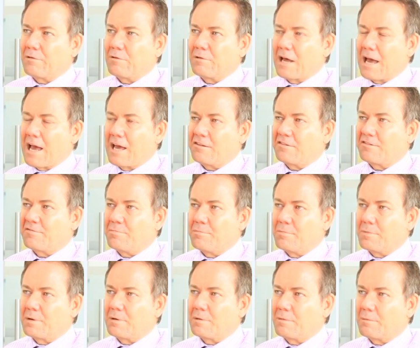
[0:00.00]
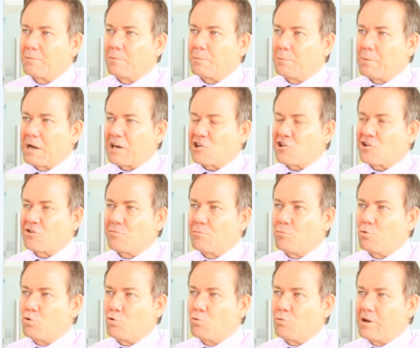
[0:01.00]
has much
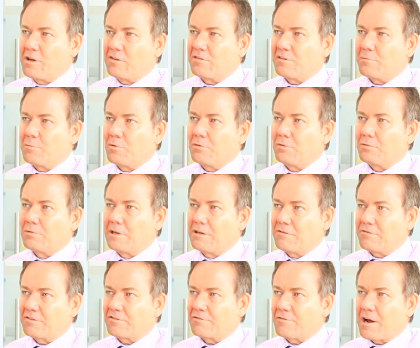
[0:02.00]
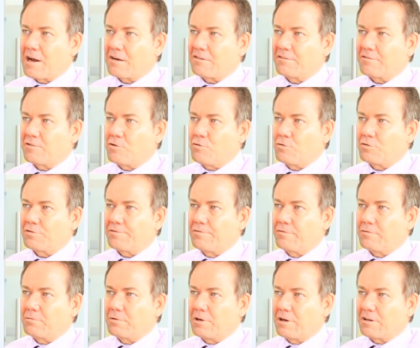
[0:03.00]
more reasonable interest rates, of course,
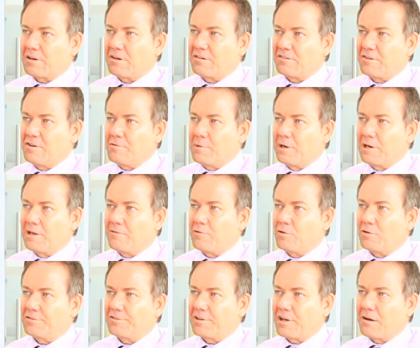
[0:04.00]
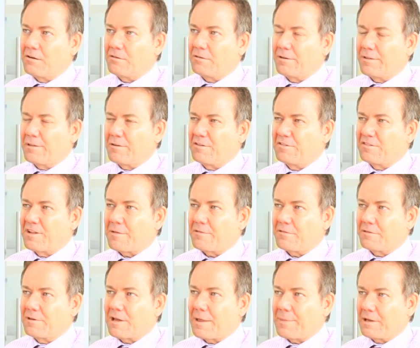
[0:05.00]
at consumer level. So there is
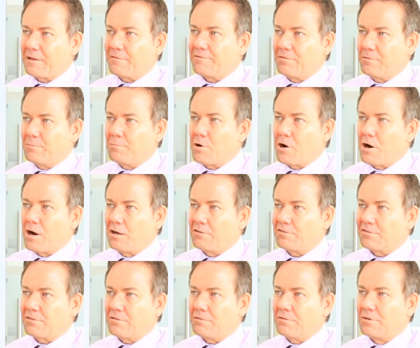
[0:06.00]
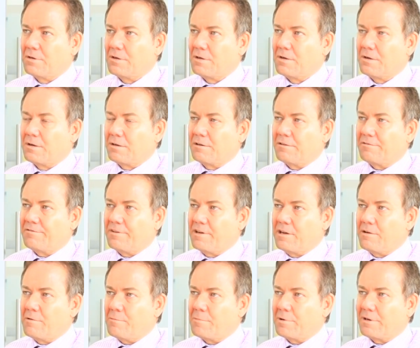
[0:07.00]
nothing for buyers to
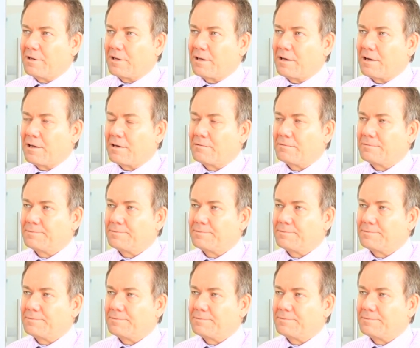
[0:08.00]
fear in particular.